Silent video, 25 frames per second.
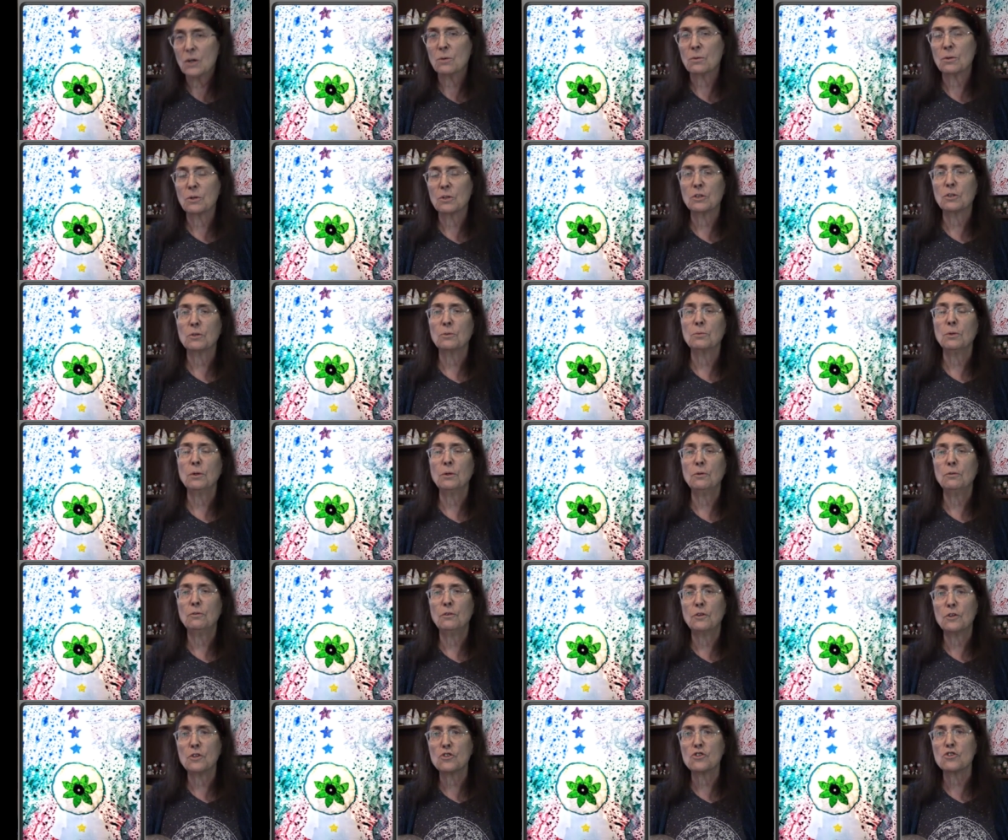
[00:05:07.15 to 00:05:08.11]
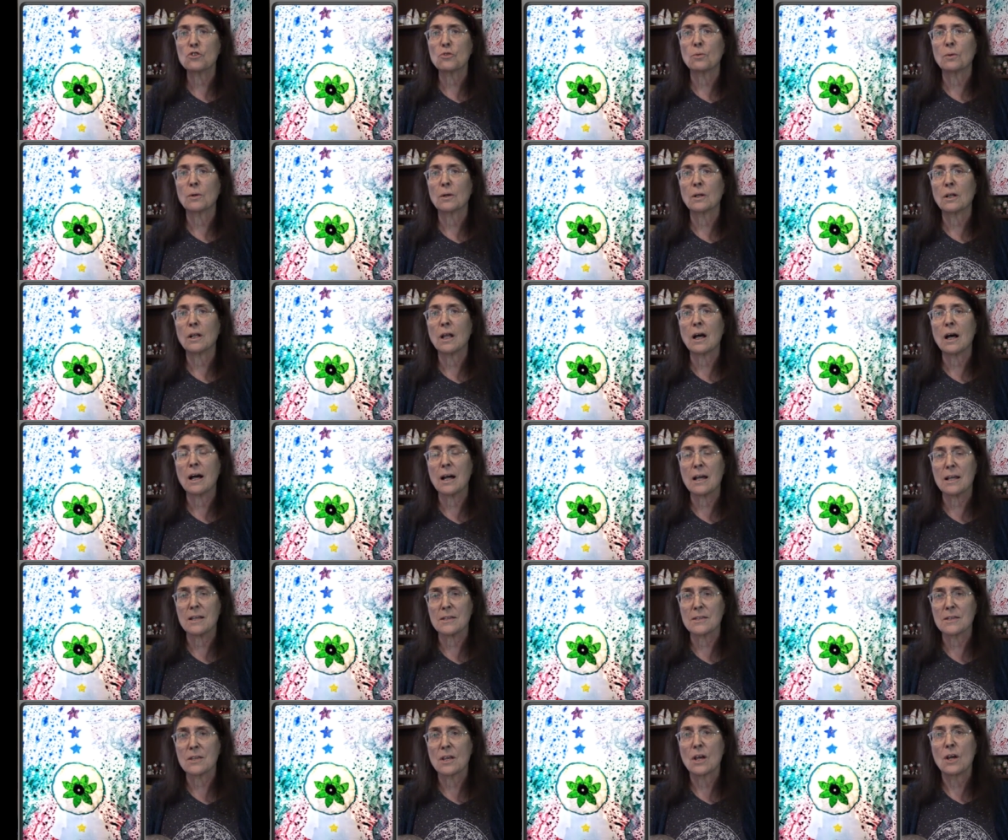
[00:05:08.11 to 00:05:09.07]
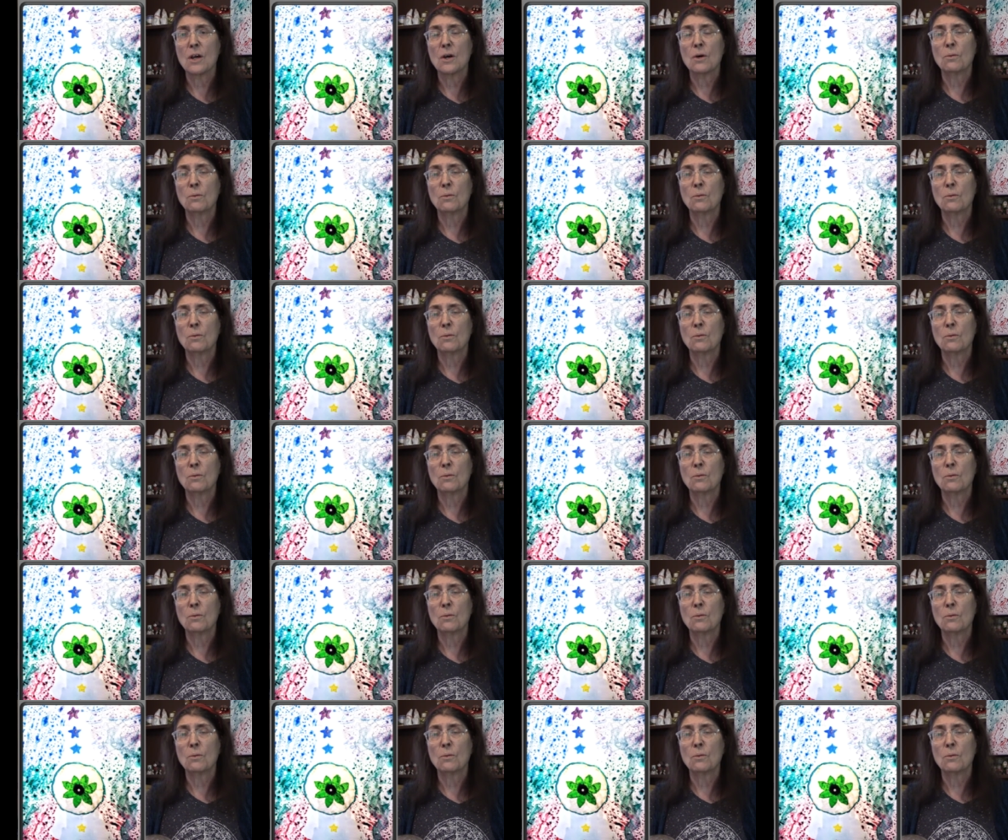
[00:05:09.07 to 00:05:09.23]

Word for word: What do we visualize?